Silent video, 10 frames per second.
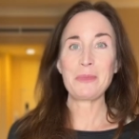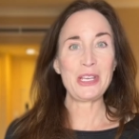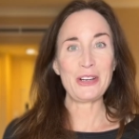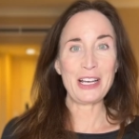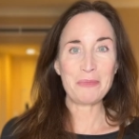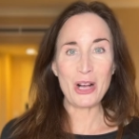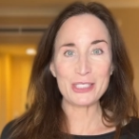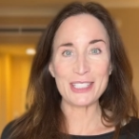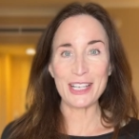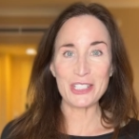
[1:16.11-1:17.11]
here on
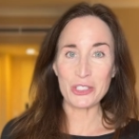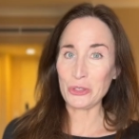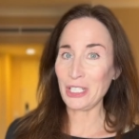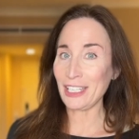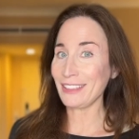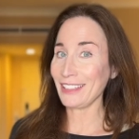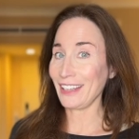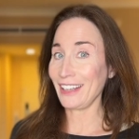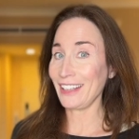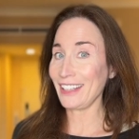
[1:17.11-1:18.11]
Malta shooting
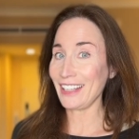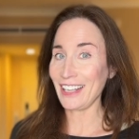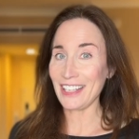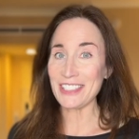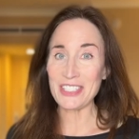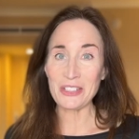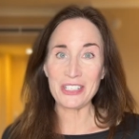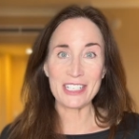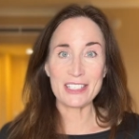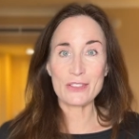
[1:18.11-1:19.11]
a
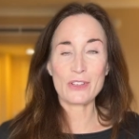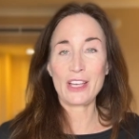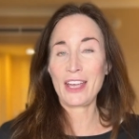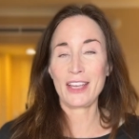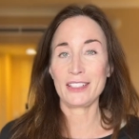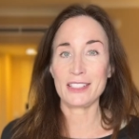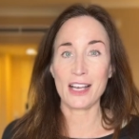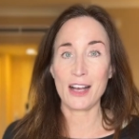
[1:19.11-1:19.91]
series, and